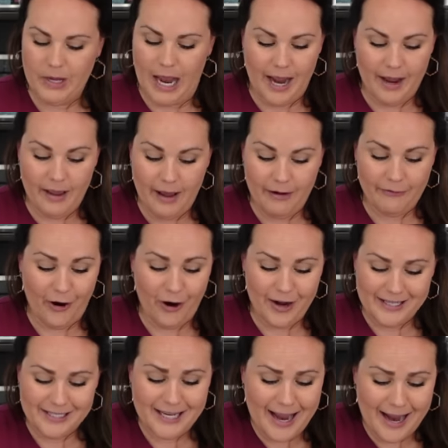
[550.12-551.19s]
I have our
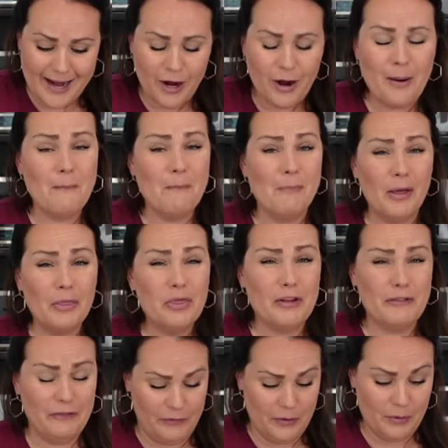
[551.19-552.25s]
entire month
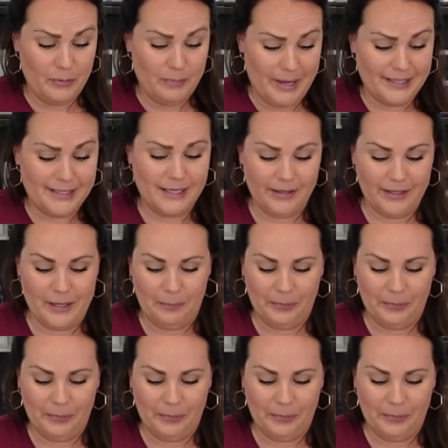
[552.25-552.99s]
of food basically